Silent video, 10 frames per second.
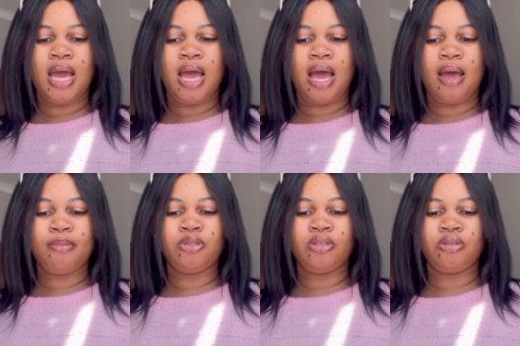
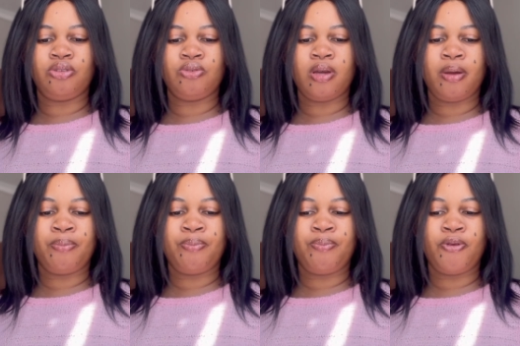um, to do
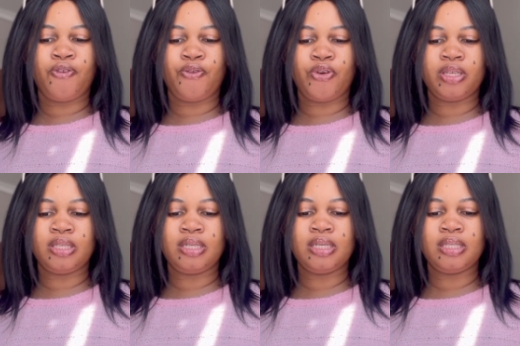a proof of
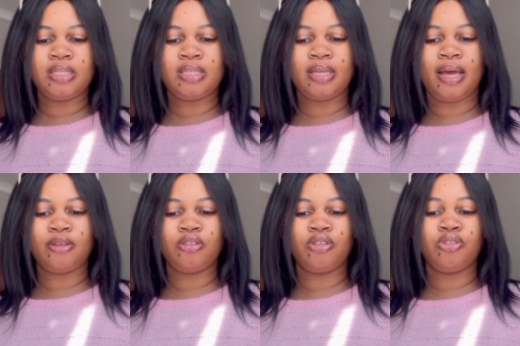residence i
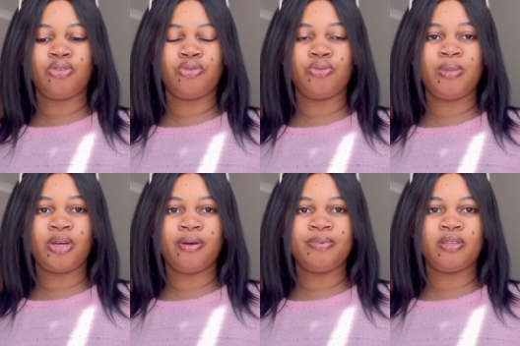also need to make
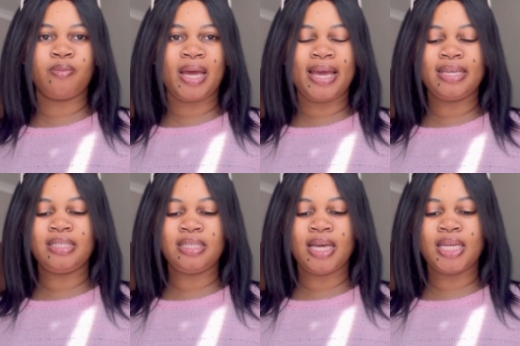copies of my
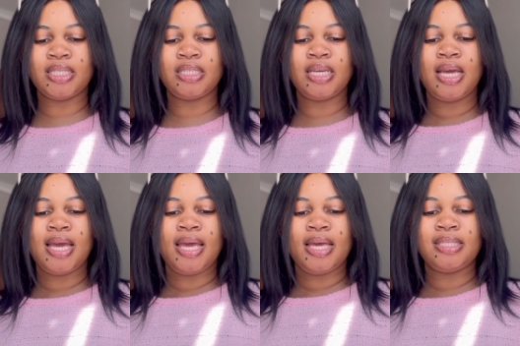id and
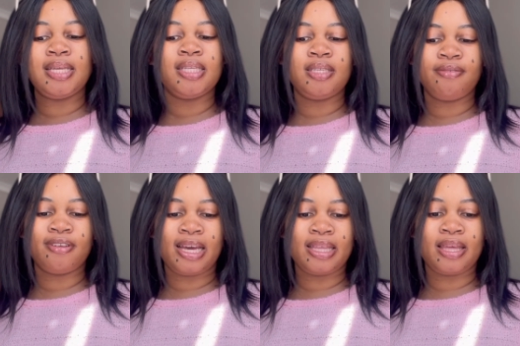
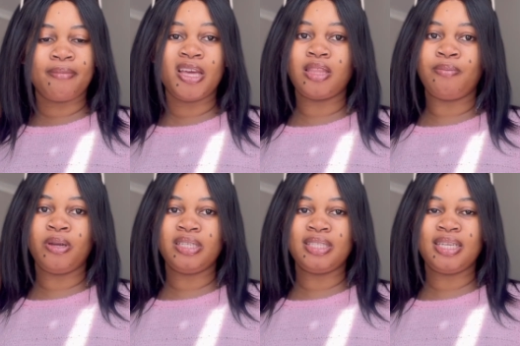certify them at the
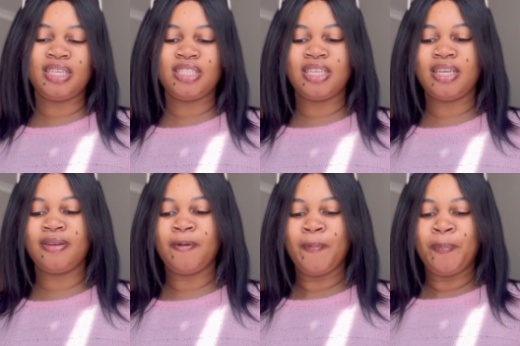police
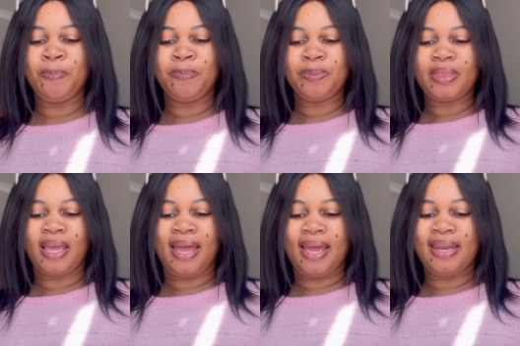station
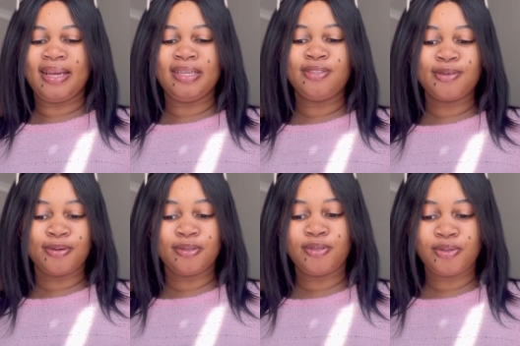and i need to
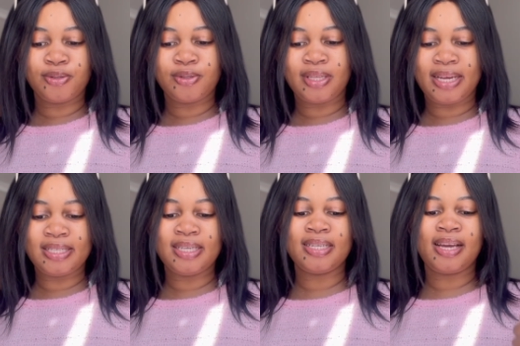go to the
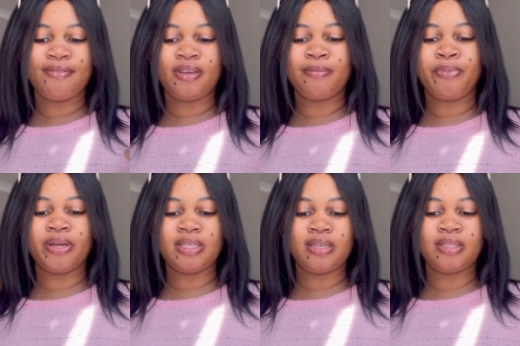internet cafe
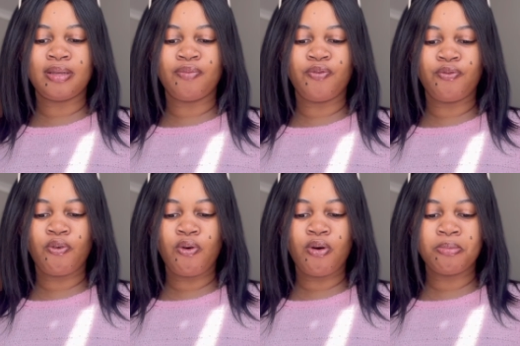print out some
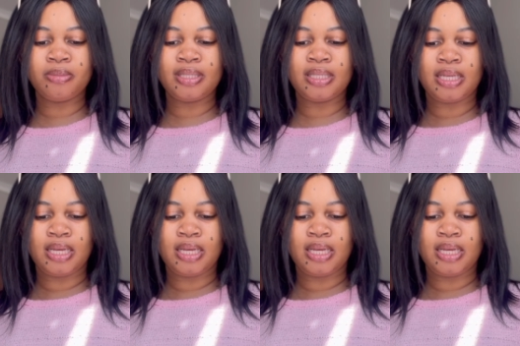forms